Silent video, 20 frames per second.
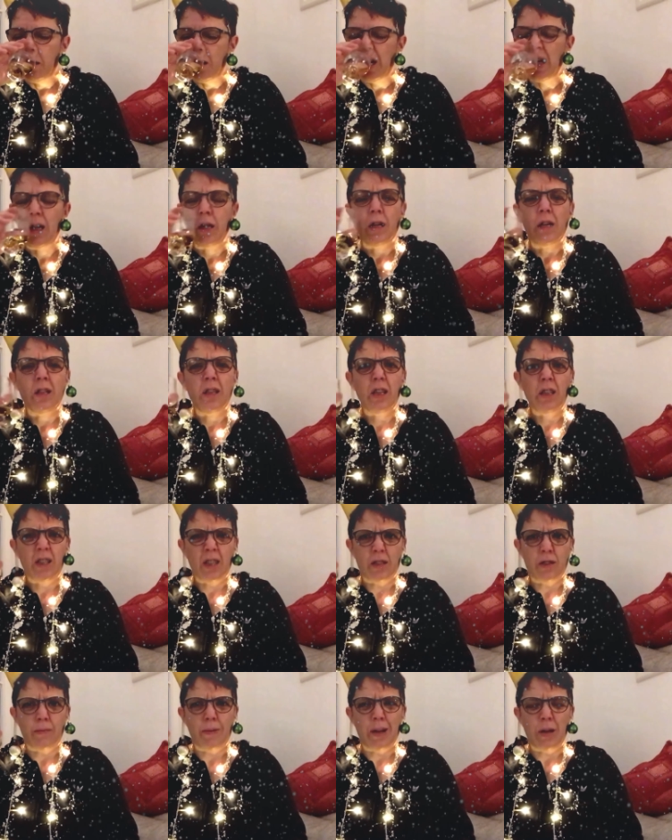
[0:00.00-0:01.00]
Oh, I think
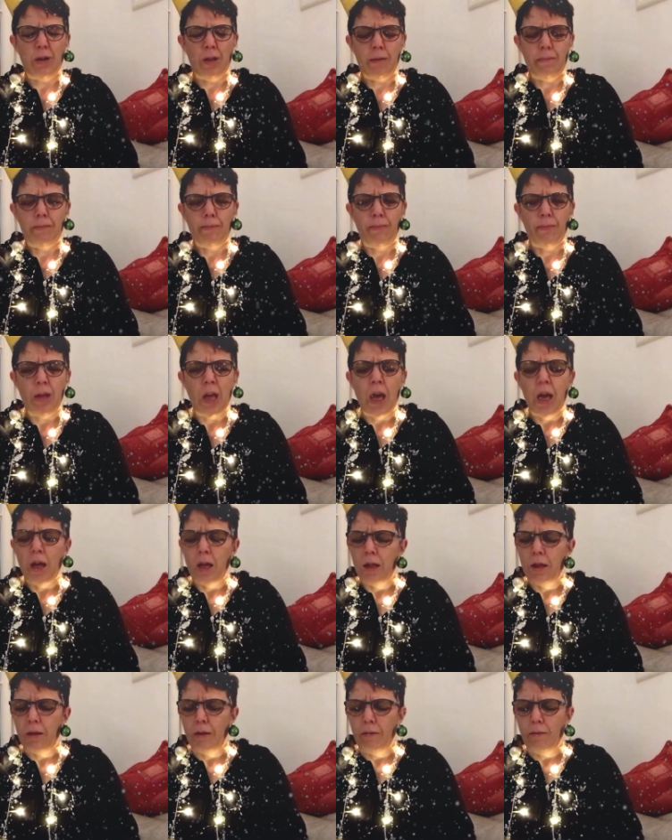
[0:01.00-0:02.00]
that's about it.
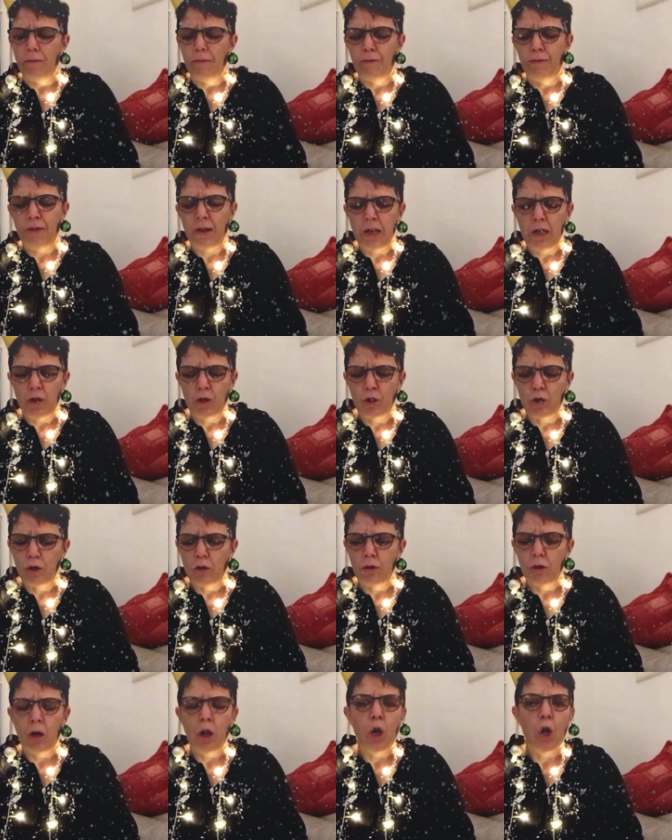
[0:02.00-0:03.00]

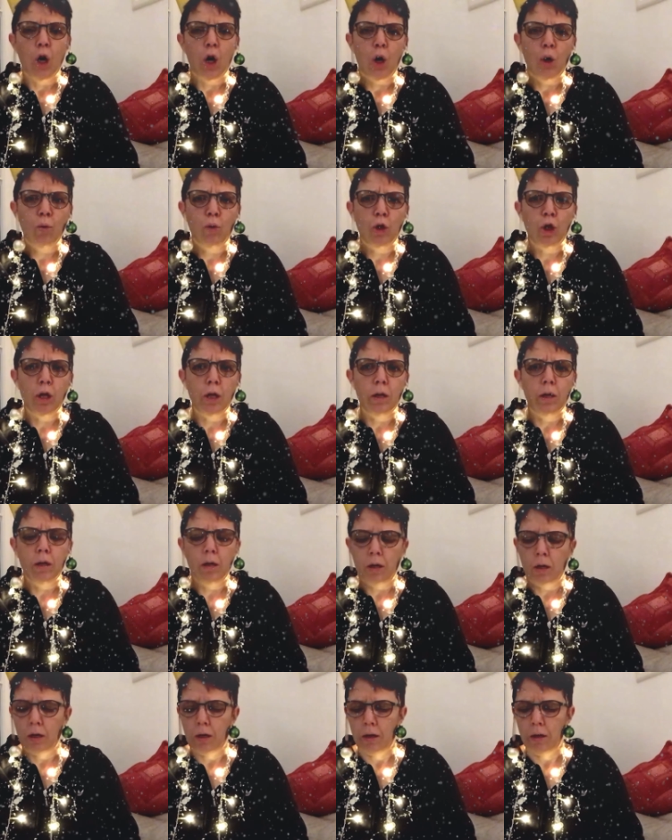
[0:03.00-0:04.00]
Finish, oak,
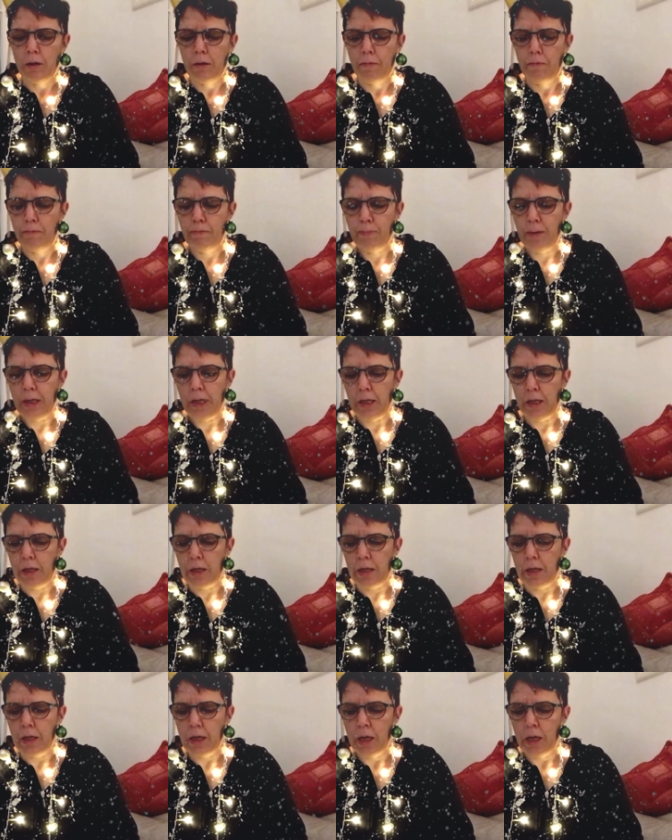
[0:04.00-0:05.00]

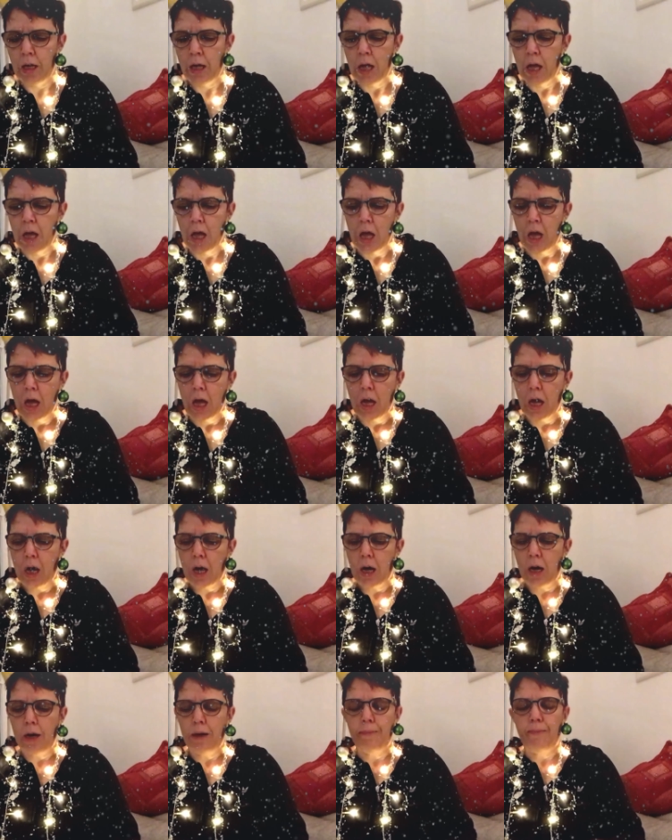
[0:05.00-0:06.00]
peat,
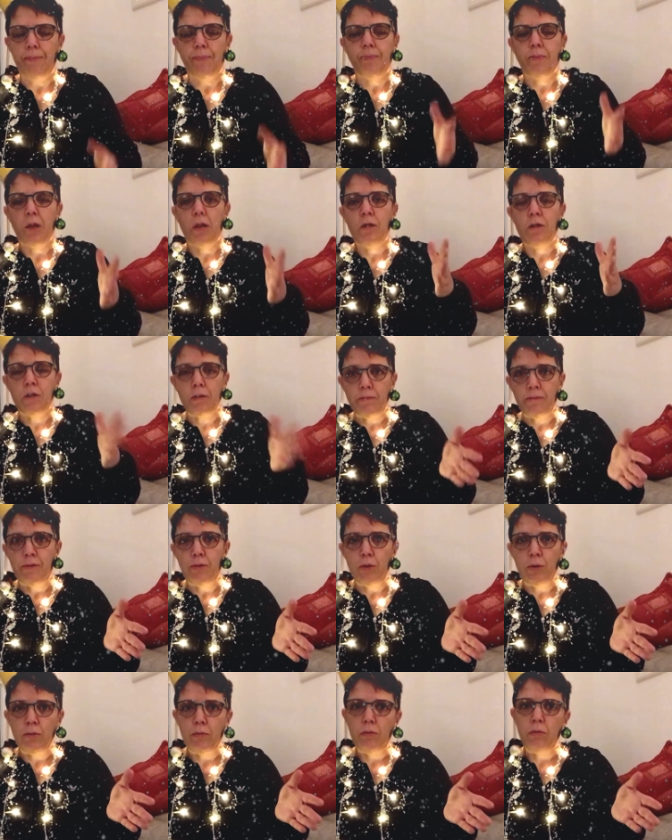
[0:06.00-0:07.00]
um, some
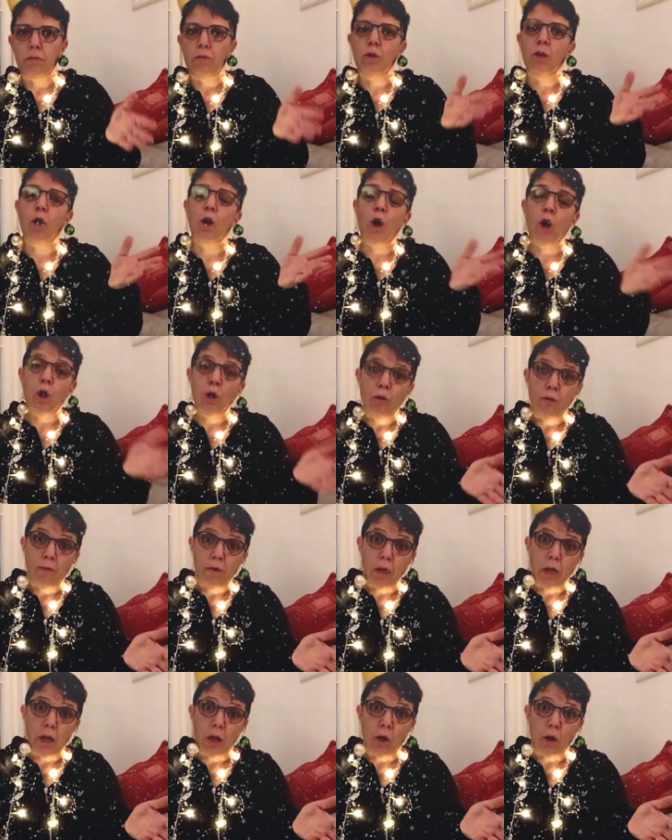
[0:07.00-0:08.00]
fruit, not
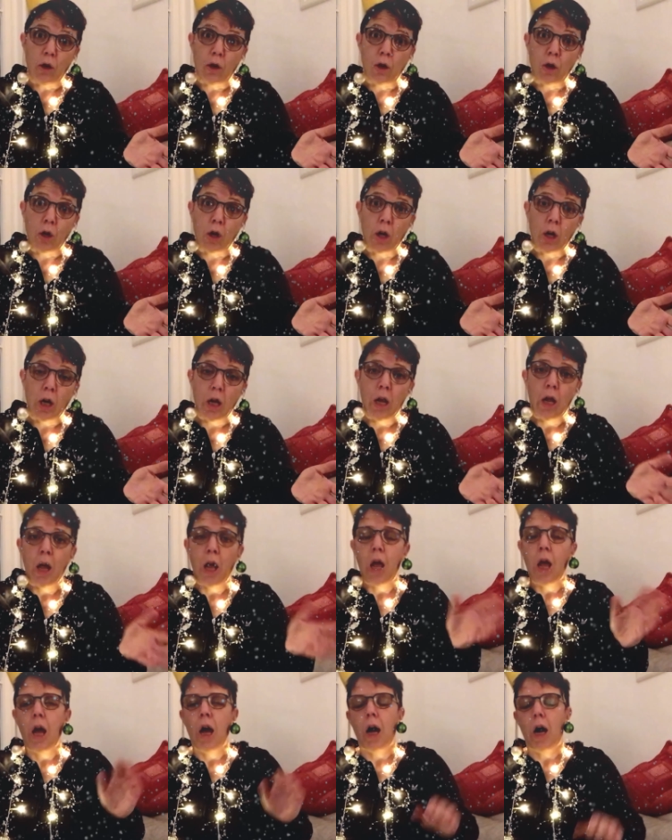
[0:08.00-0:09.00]
overly long,
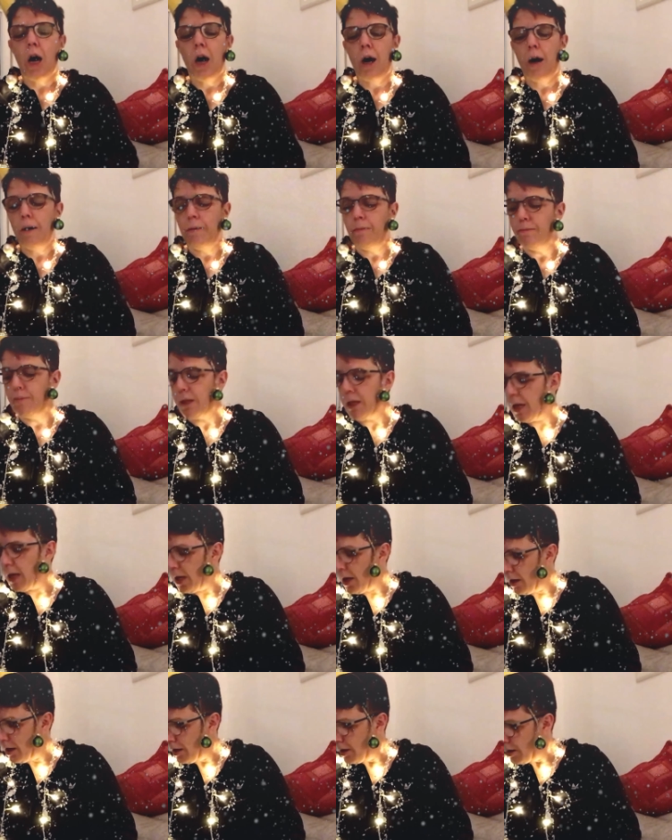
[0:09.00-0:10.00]
um, but
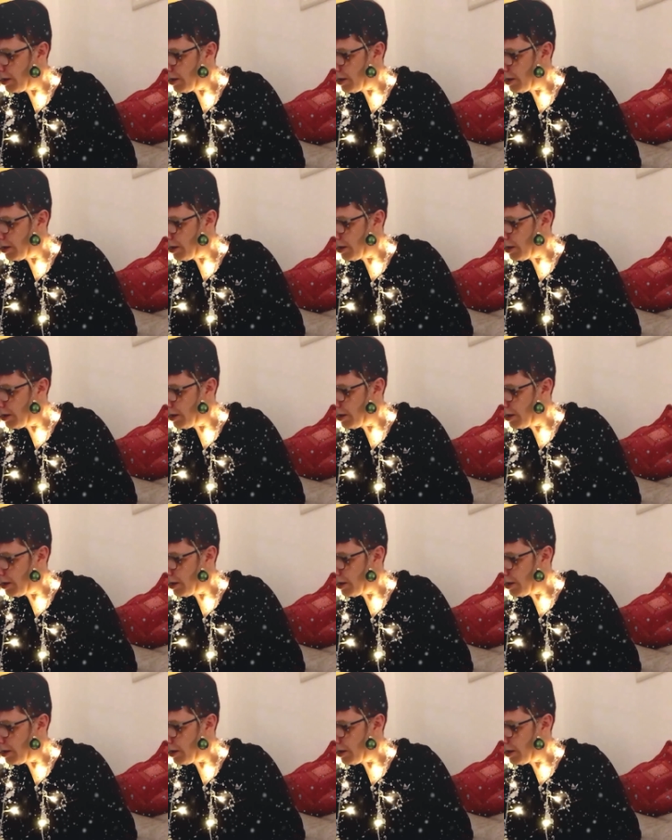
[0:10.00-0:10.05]
hey,